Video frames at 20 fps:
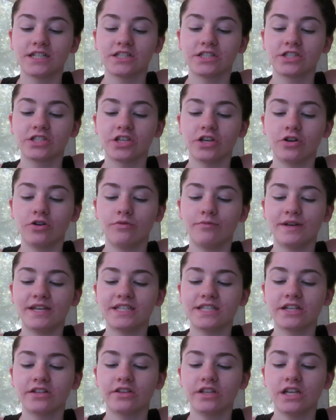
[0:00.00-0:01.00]
So
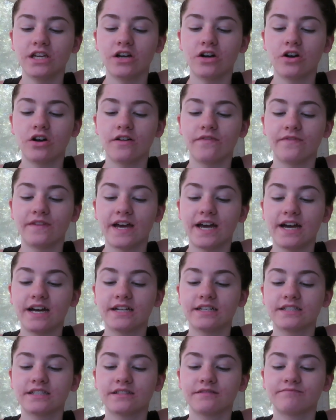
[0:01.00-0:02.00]
basically on
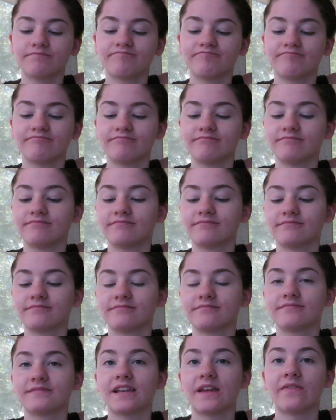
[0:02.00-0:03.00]
that
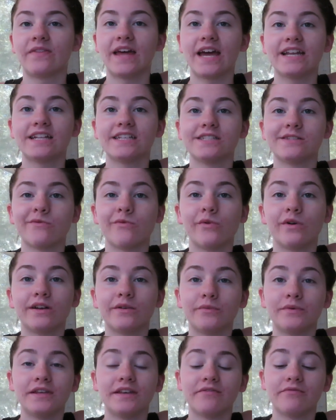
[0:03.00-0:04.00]
is
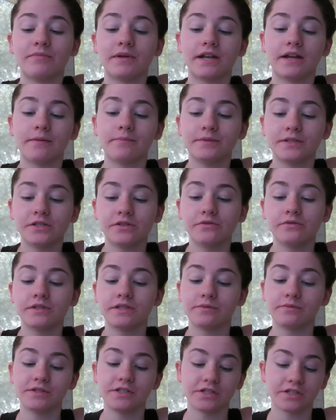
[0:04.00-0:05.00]
what we have been up to,
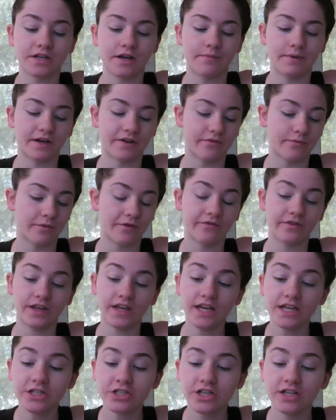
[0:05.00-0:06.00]
is we just got back from our
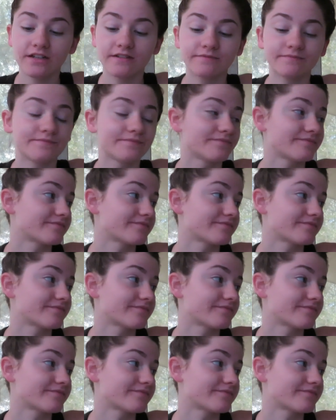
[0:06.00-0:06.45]
vacation.